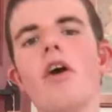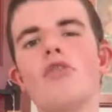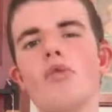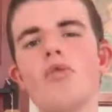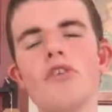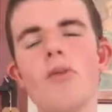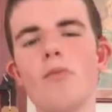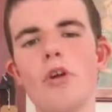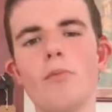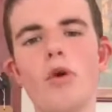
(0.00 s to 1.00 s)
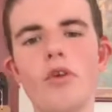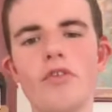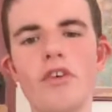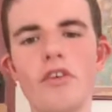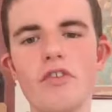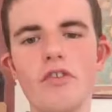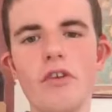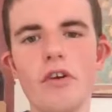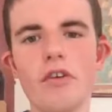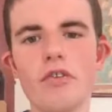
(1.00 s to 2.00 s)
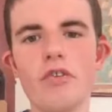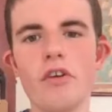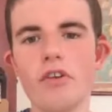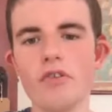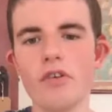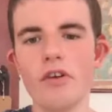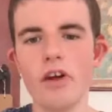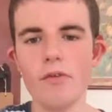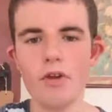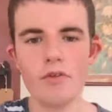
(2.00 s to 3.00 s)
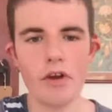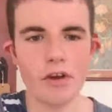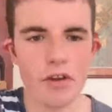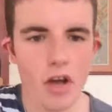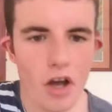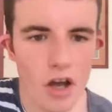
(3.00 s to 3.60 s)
taught government and politics too. It's truly, truly horrific.